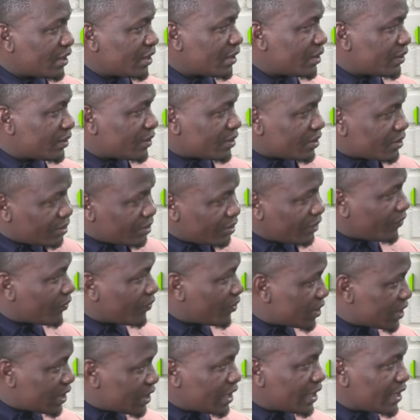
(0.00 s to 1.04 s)
sort of
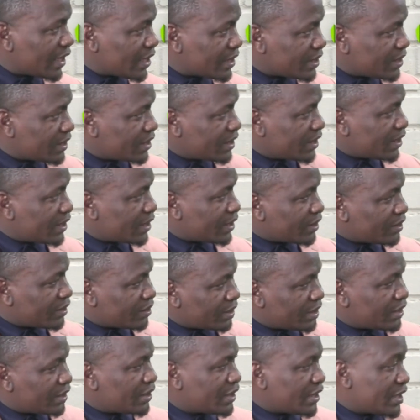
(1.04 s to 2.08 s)
consider that
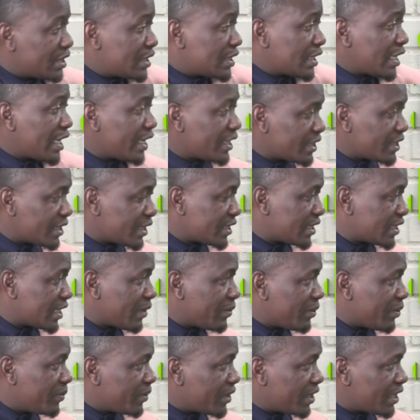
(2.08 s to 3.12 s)
his right as a
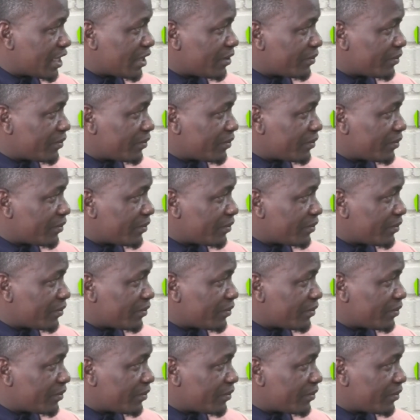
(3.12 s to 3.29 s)
Namibian now?